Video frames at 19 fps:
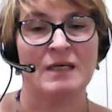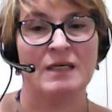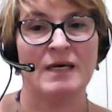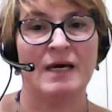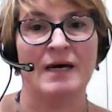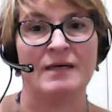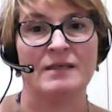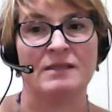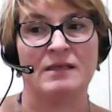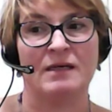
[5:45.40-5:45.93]

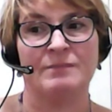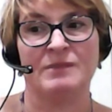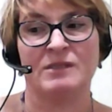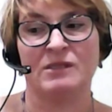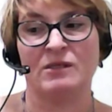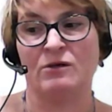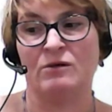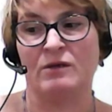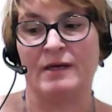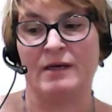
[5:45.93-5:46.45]
Yes,
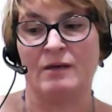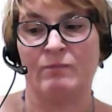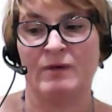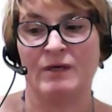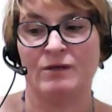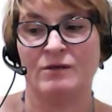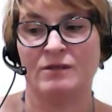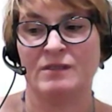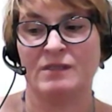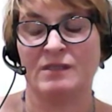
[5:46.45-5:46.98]
absolutely.
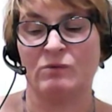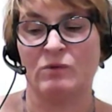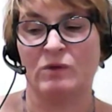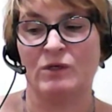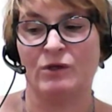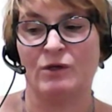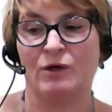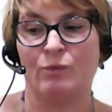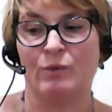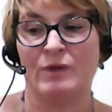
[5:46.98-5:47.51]
Because,
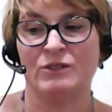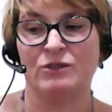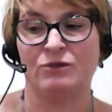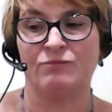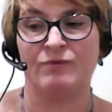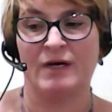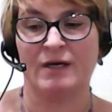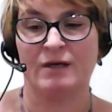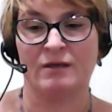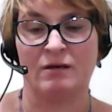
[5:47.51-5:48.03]
you know, we do
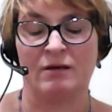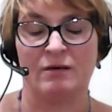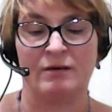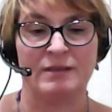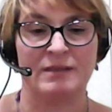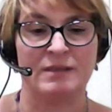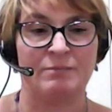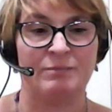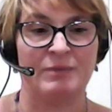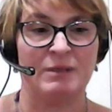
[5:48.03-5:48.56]

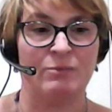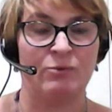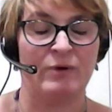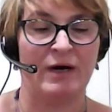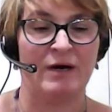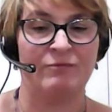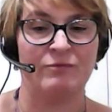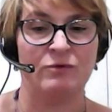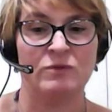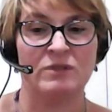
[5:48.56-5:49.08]
recognise that people
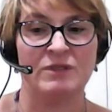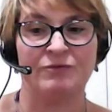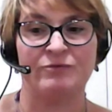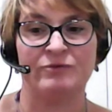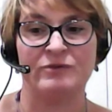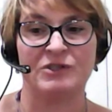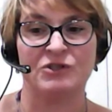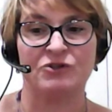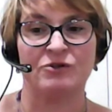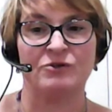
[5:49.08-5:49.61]
have all
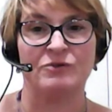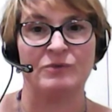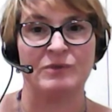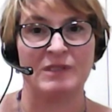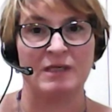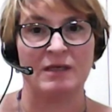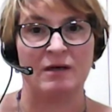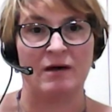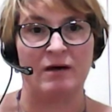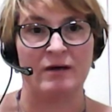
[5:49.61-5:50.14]
different
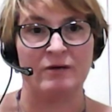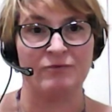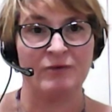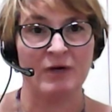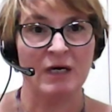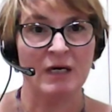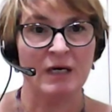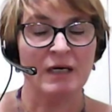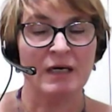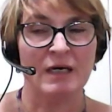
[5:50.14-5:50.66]
struggles in life.
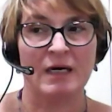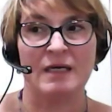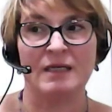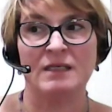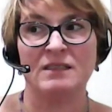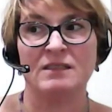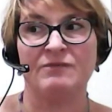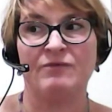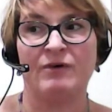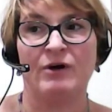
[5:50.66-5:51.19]
And
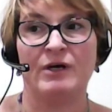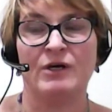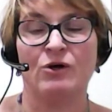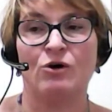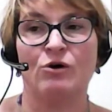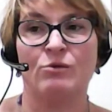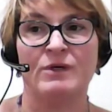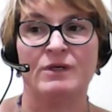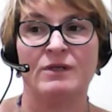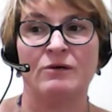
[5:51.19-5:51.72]
it's very
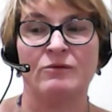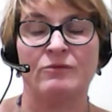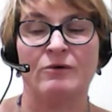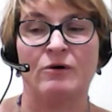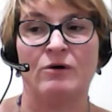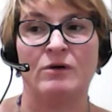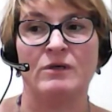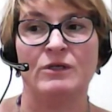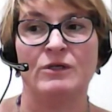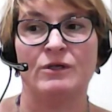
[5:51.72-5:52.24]
common,
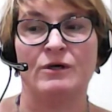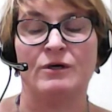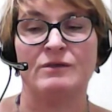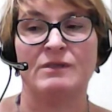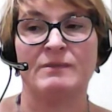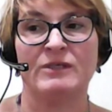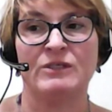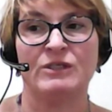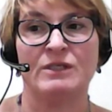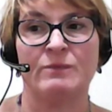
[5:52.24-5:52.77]
you know,
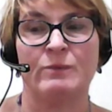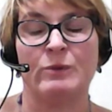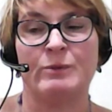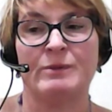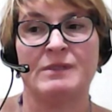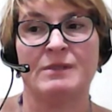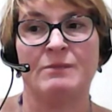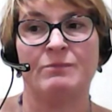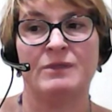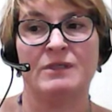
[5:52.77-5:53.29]
especially with
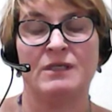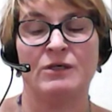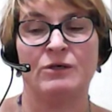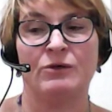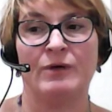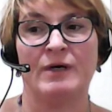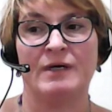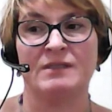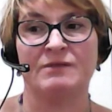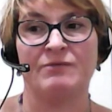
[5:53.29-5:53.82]
somebody
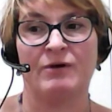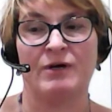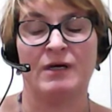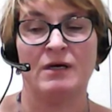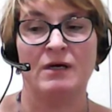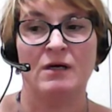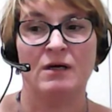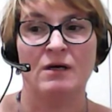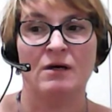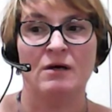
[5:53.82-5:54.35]
who has
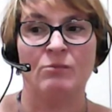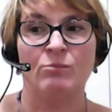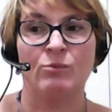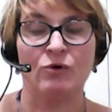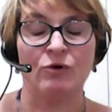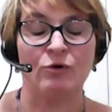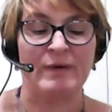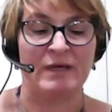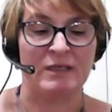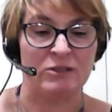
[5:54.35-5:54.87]
very
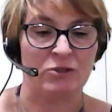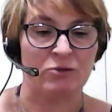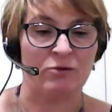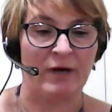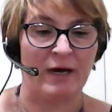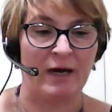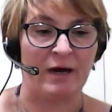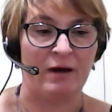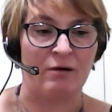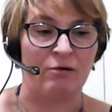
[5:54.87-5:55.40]
poor mental
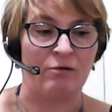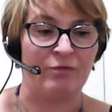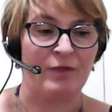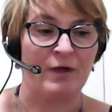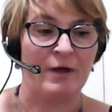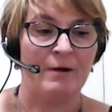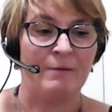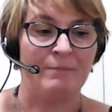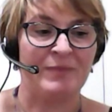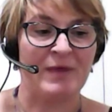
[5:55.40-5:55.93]
health,
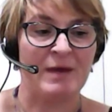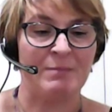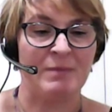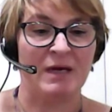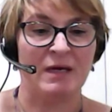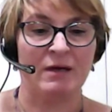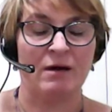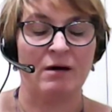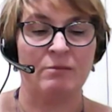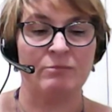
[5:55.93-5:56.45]
they
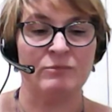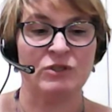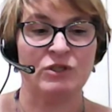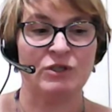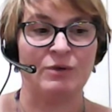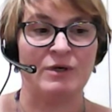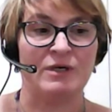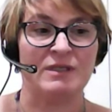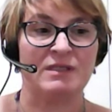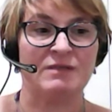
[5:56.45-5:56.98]
may come
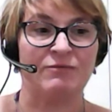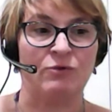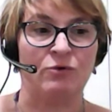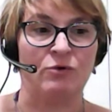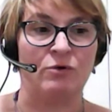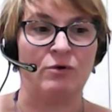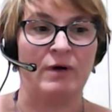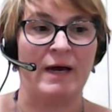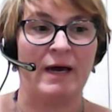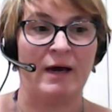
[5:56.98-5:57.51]
to us
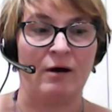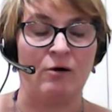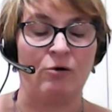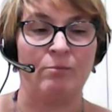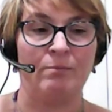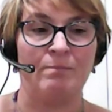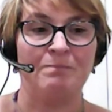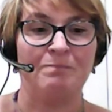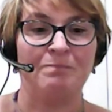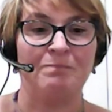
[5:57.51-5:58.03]
for help,